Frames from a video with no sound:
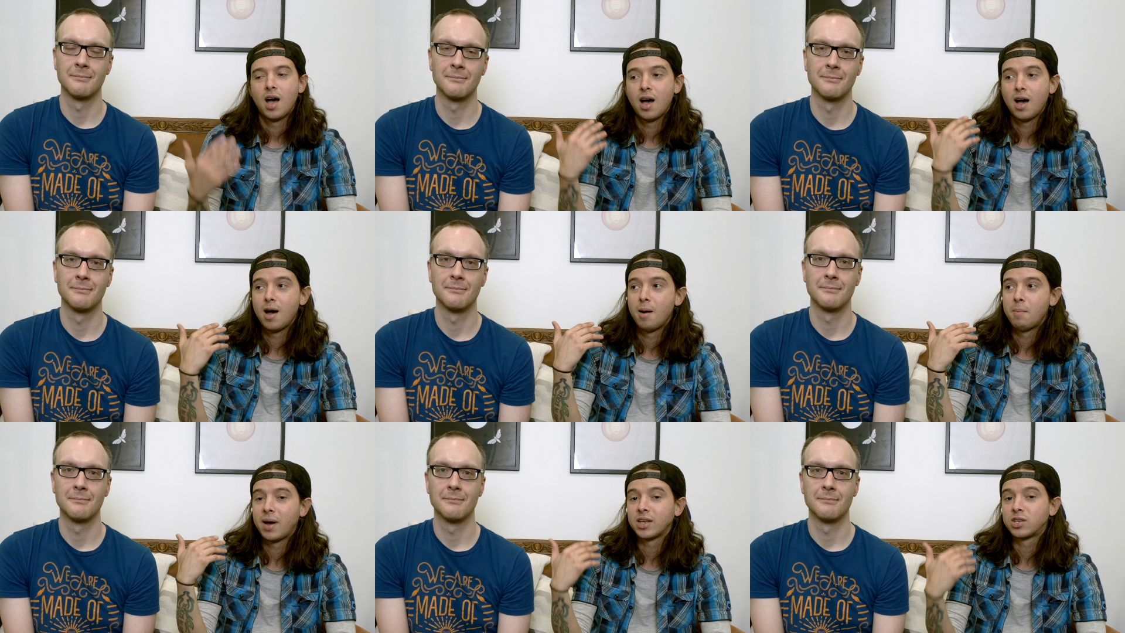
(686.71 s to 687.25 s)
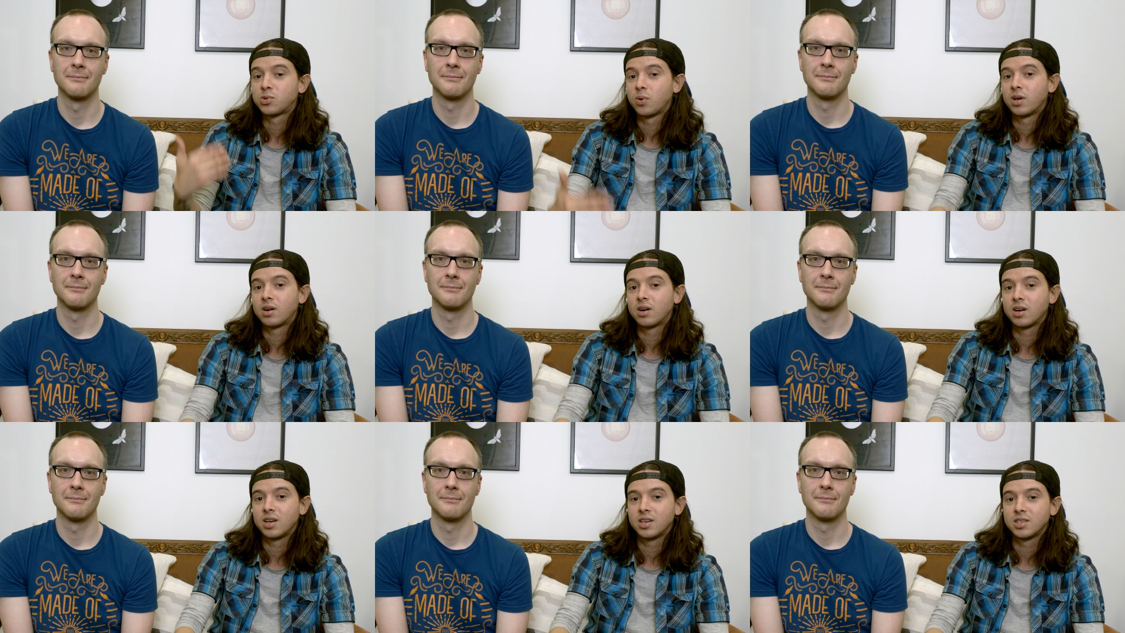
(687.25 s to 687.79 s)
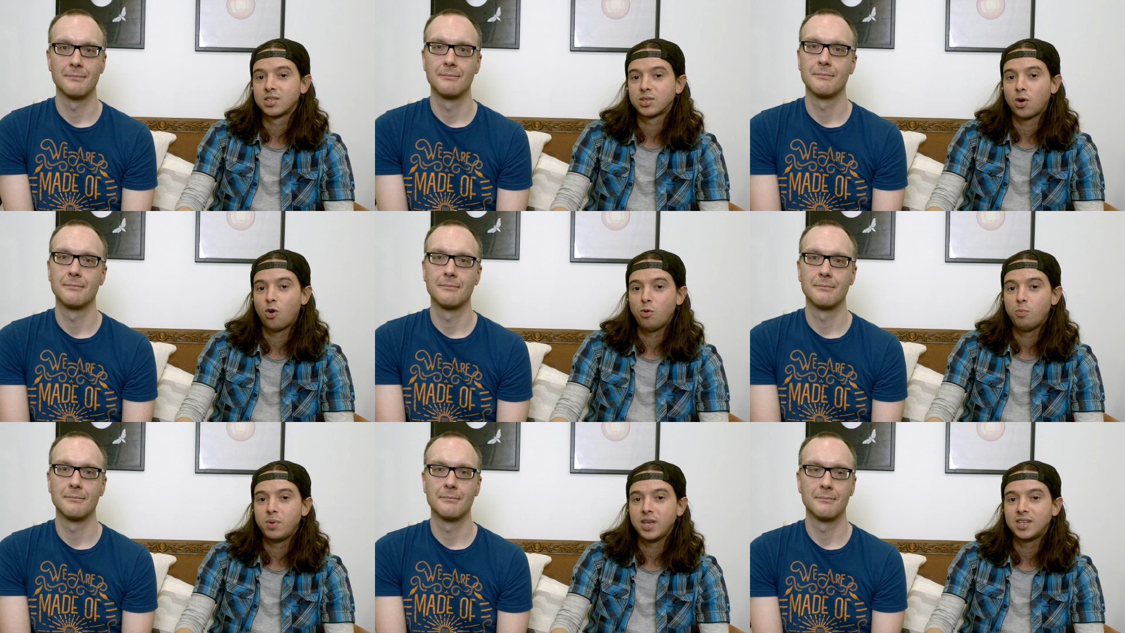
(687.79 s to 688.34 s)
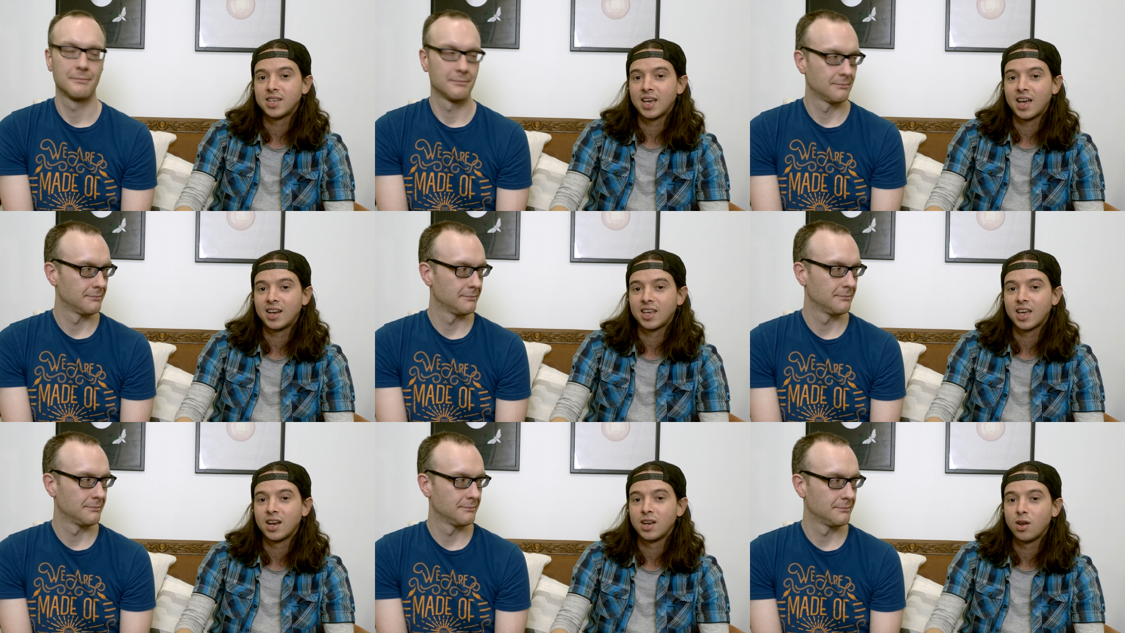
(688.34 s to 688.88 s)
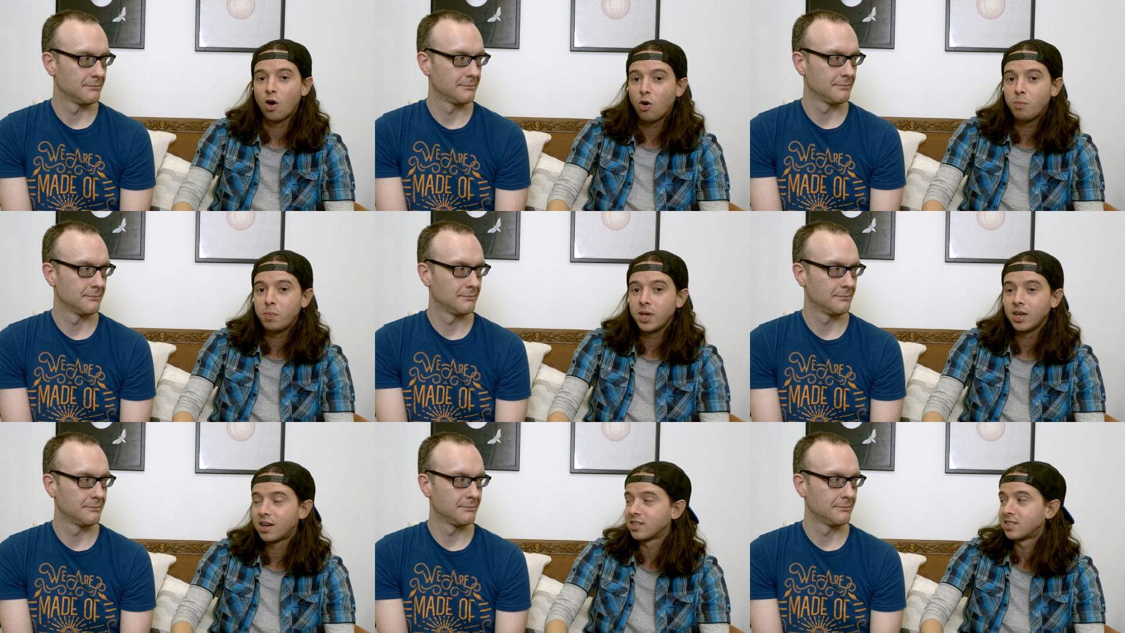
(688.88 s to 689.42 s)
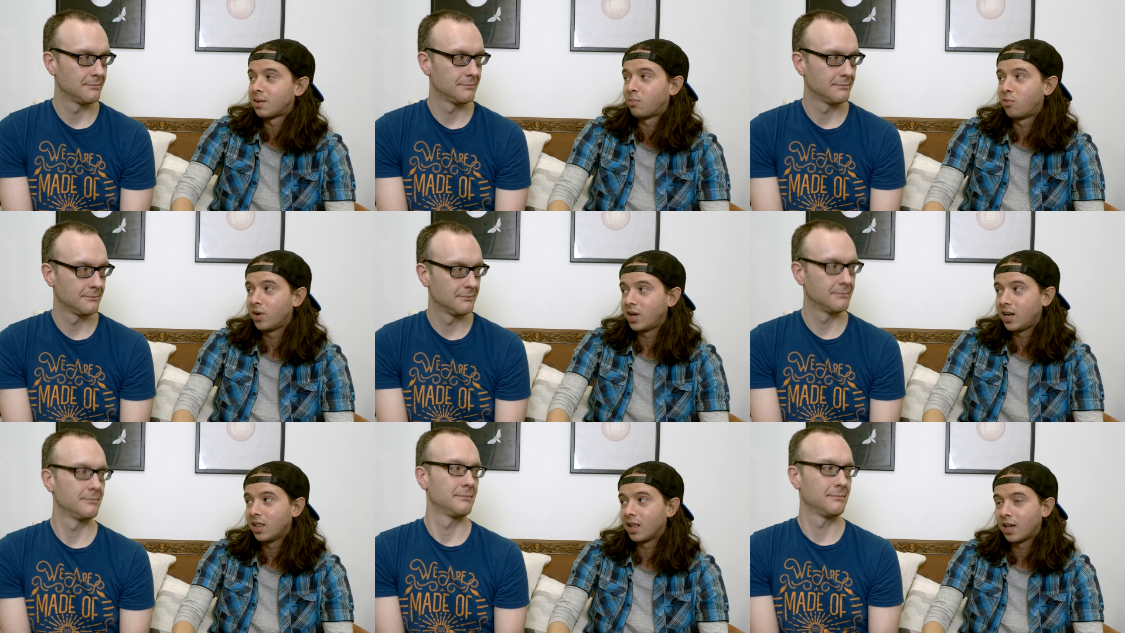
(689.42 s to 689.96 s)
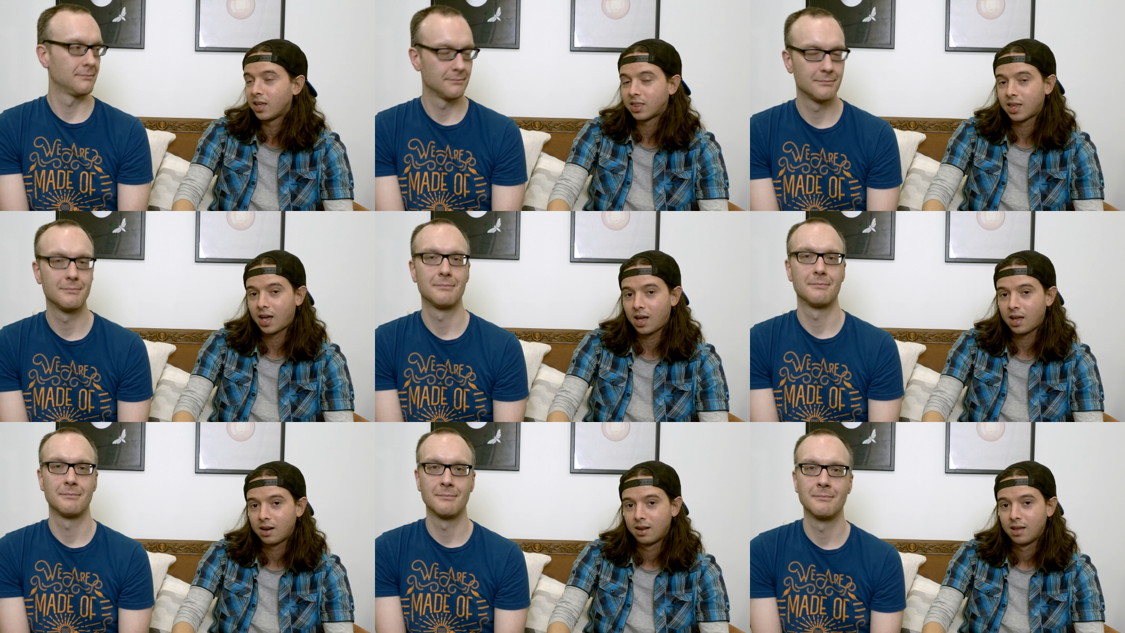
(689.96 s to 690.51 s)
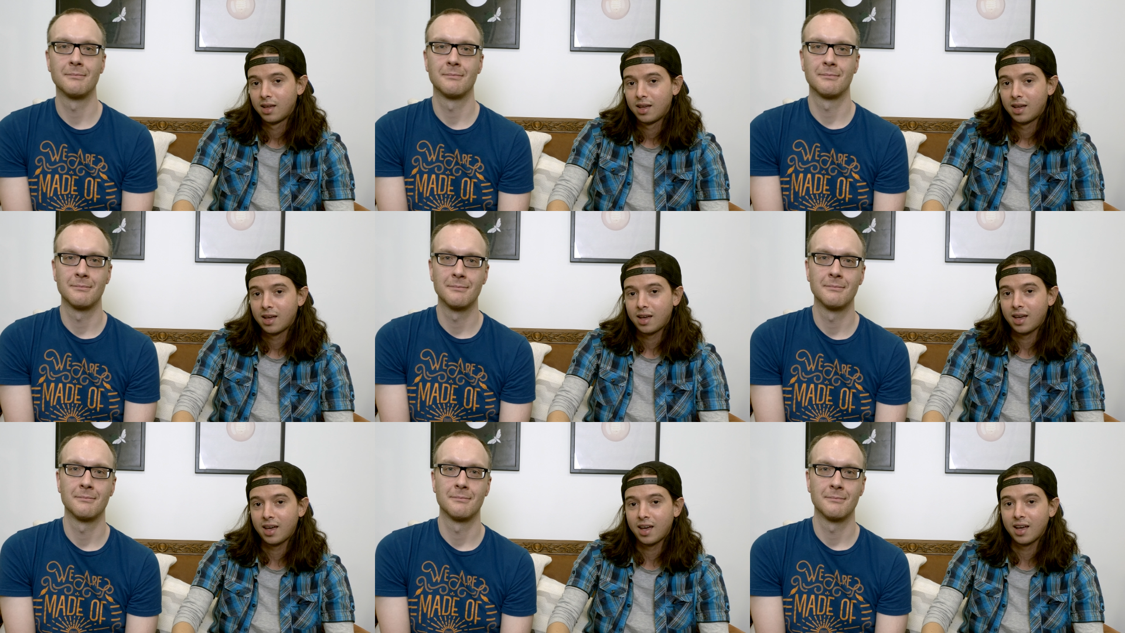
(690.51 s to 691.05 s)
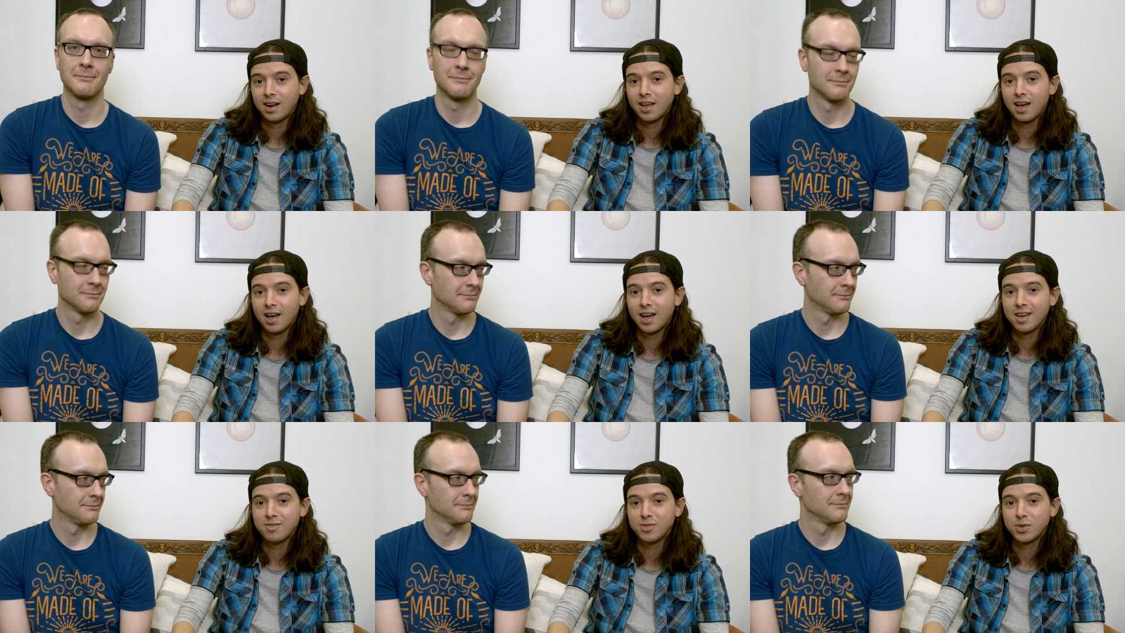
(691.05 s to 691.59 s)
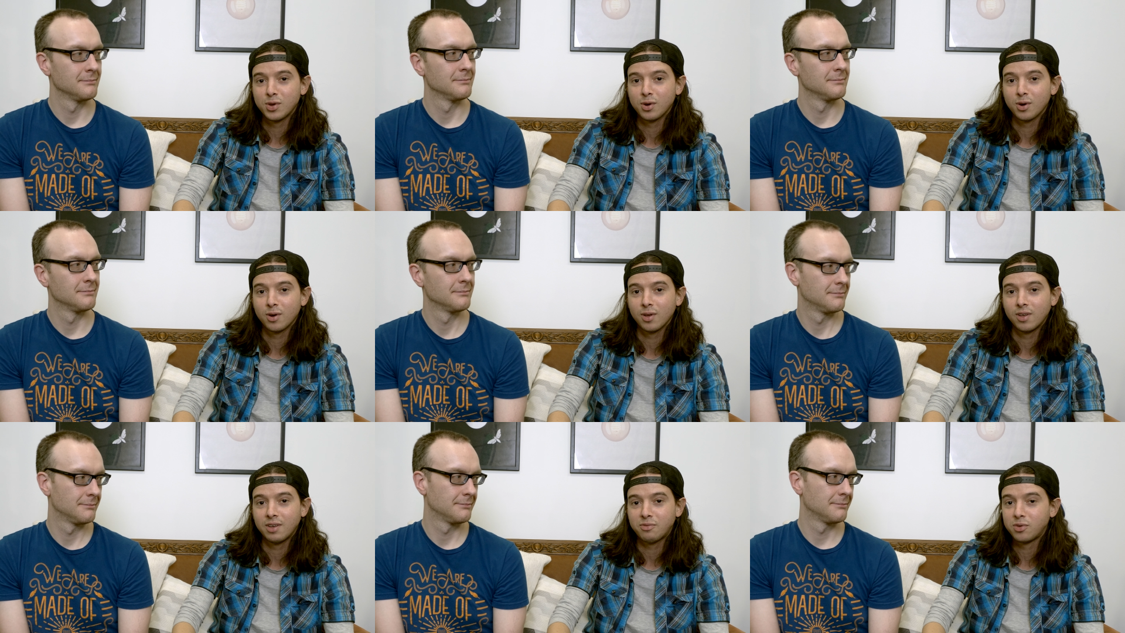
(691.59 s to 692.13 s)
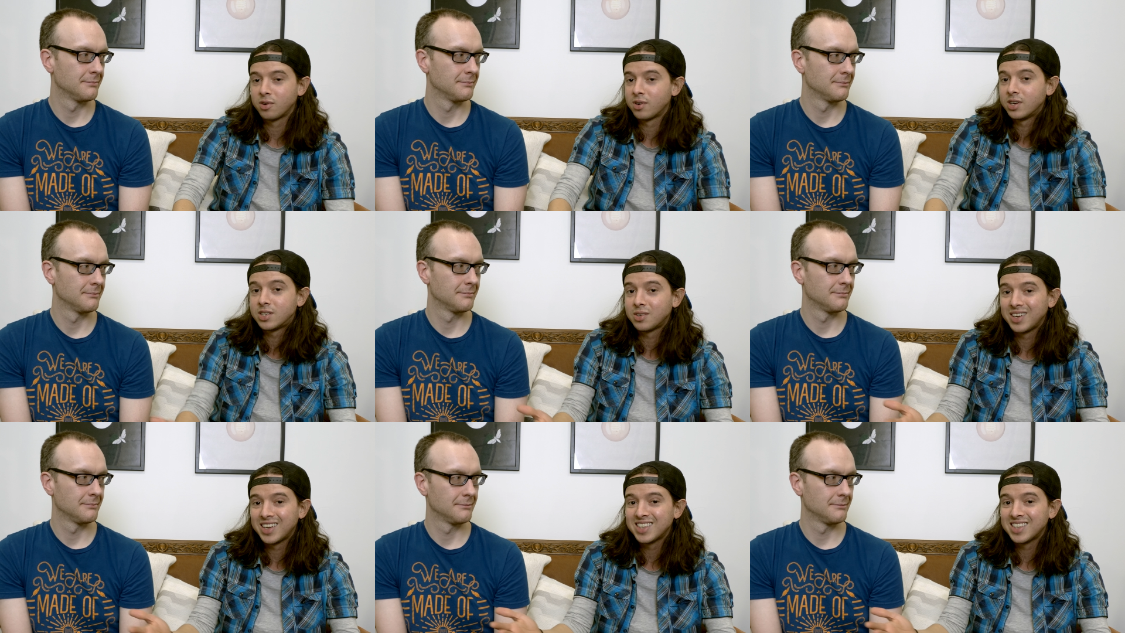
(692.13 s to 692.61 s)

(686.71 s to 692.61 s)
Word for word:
Speaker 1: Uh, my Twitter is obdankenobi because I'm witty like that. And uh, if you're if you're into